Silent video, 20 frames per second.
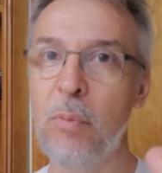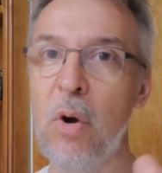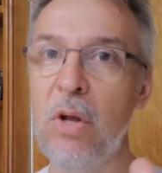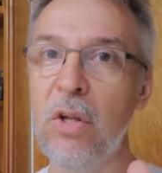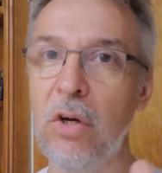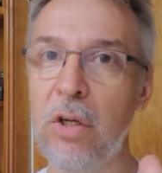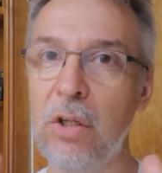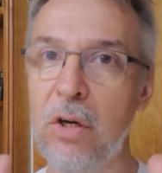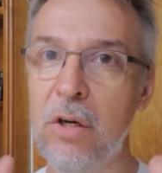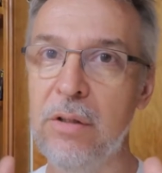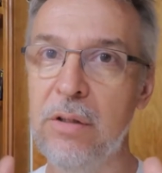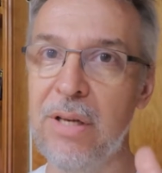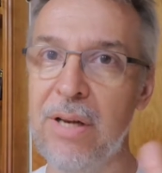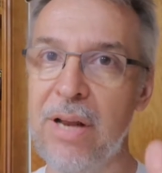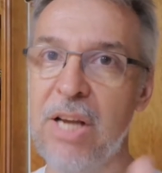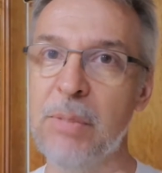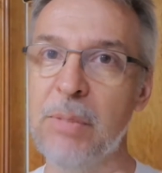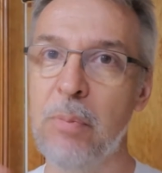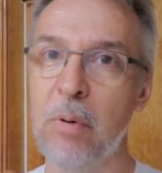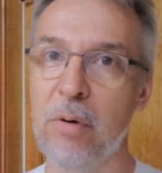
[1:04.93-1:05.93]
spoiler alert, the
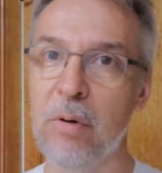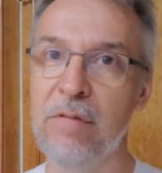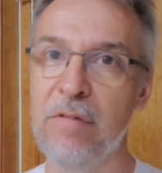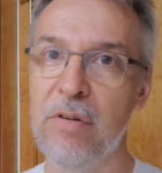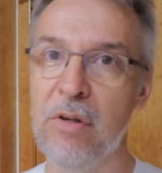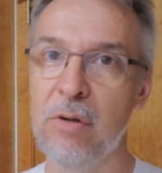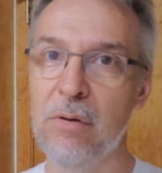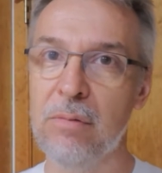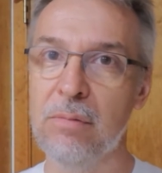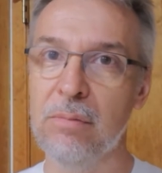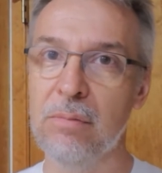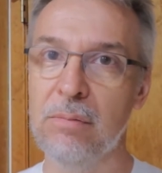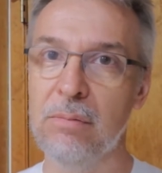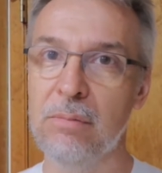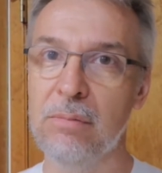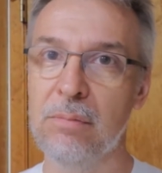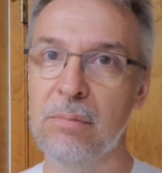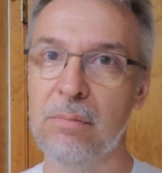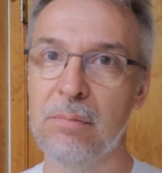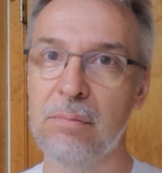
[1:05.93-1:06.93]
next book review,
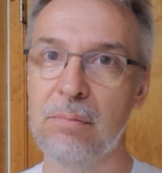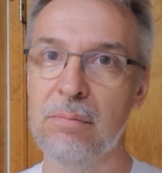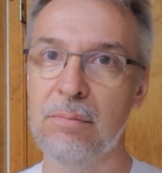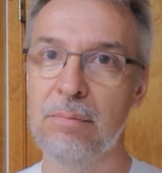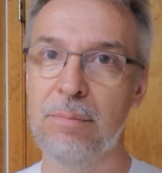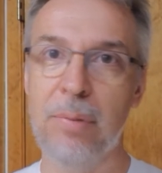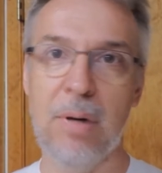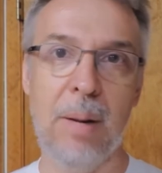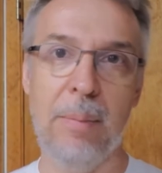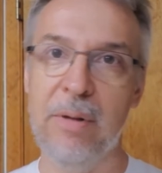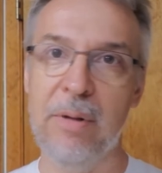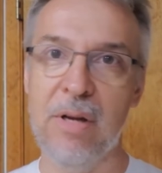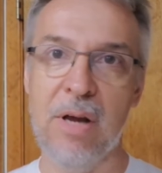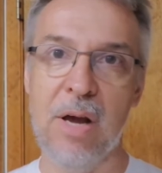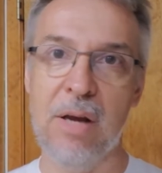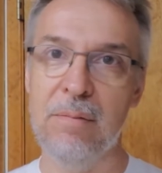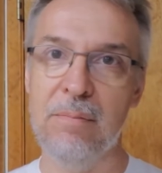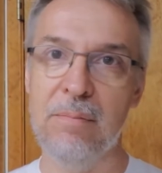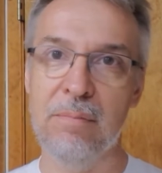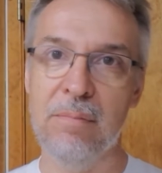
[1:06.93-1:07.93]
probably
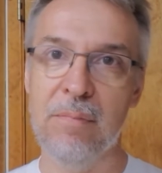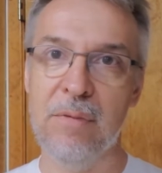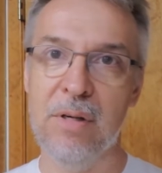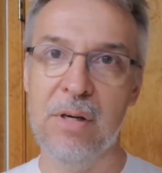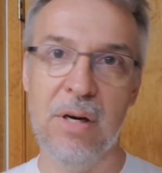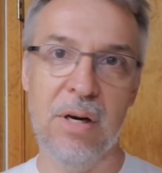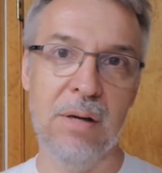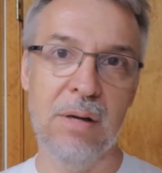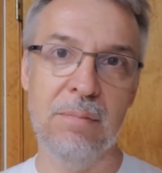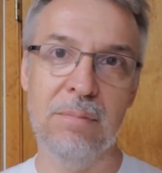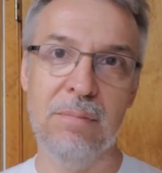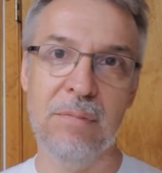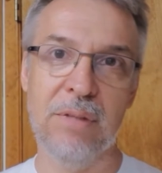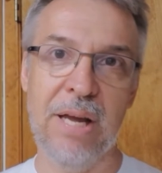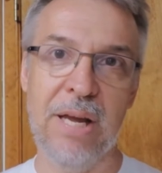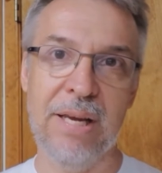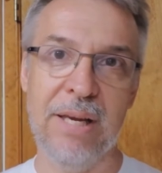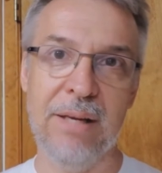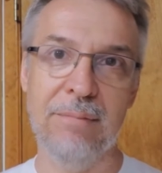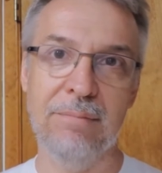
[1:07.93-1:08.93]
not gonna
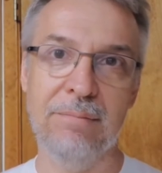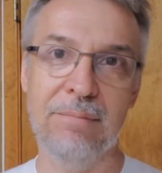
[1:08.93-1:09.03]
like it.